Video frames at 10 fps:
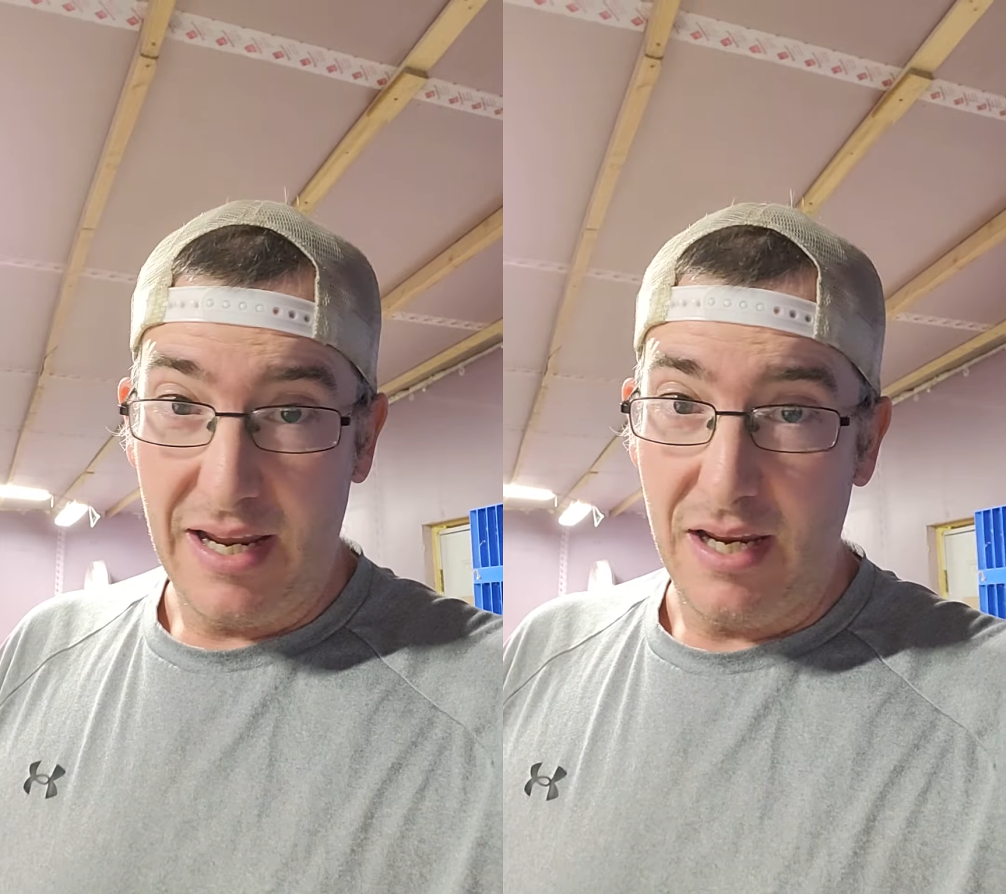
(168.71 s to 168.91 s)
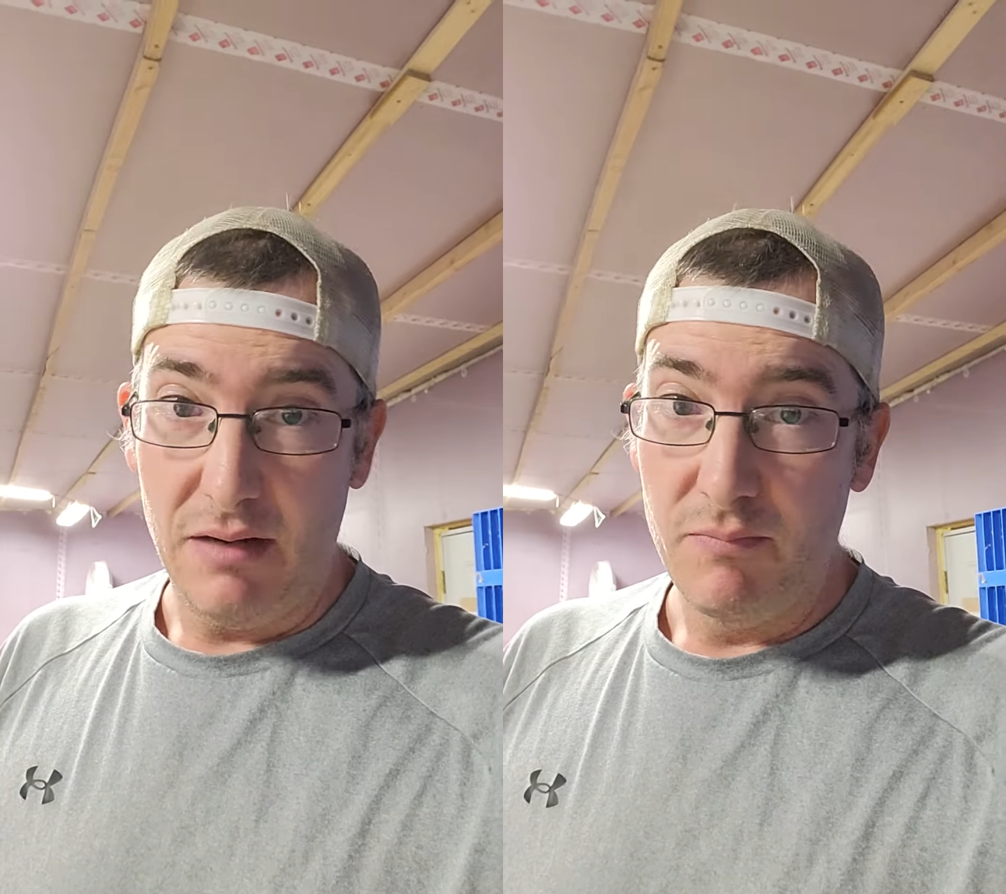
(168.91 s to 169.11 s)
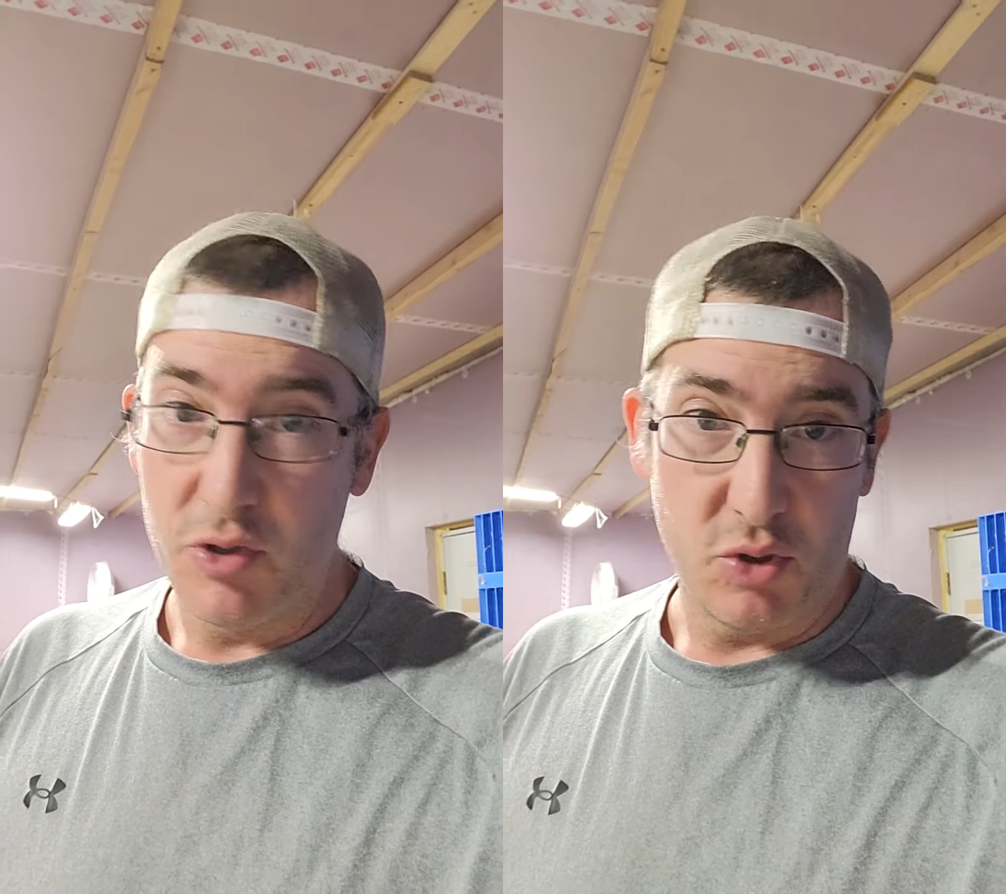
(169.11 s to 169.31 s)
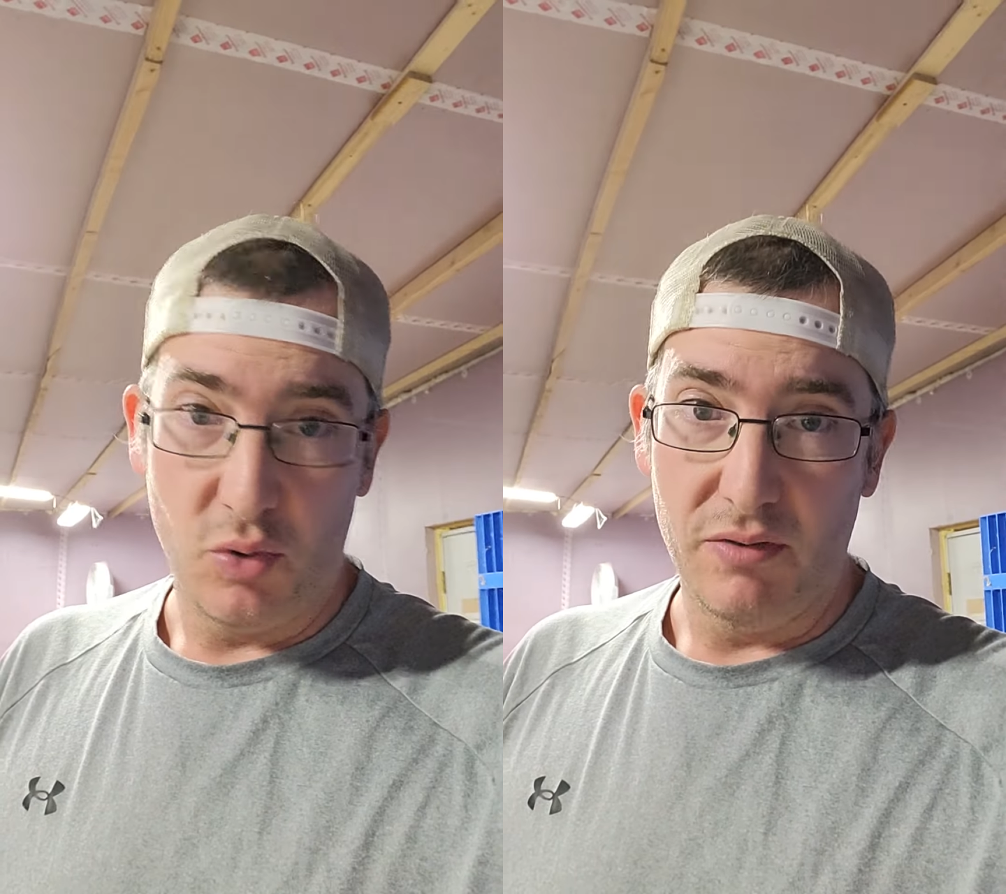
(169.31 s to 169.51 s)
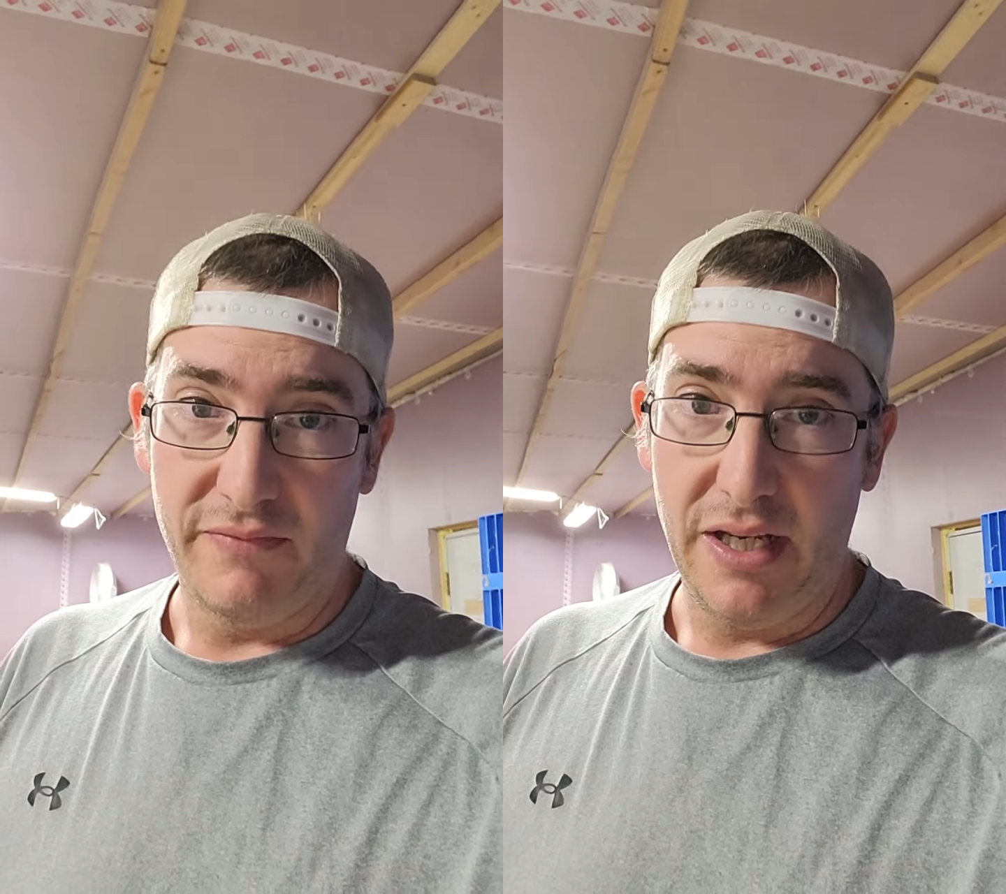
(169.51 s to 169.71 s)
a
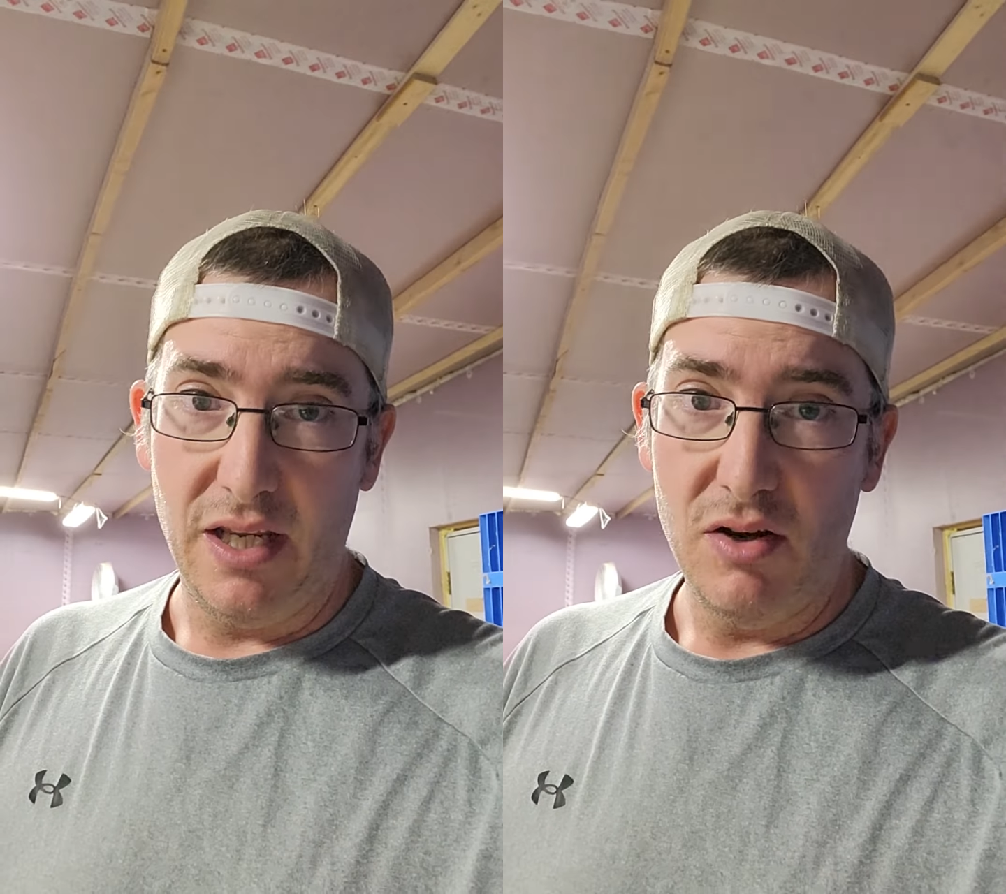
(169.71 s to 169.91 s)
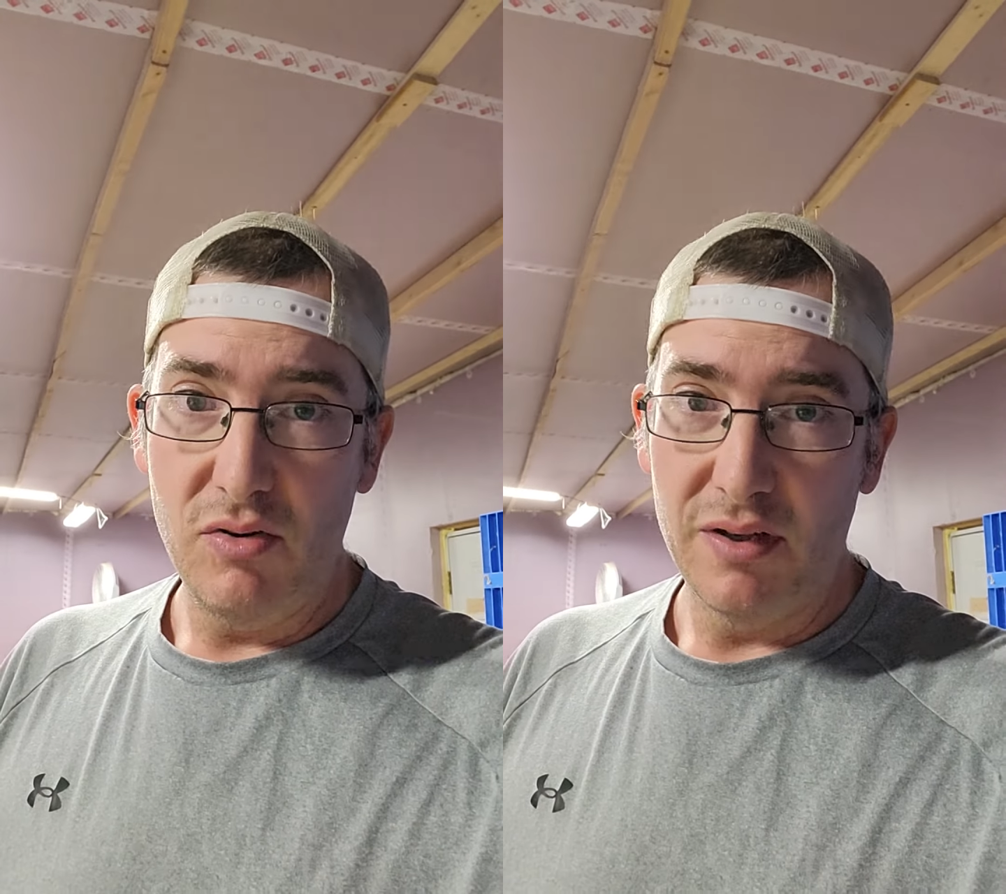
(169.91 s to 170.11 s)
short video,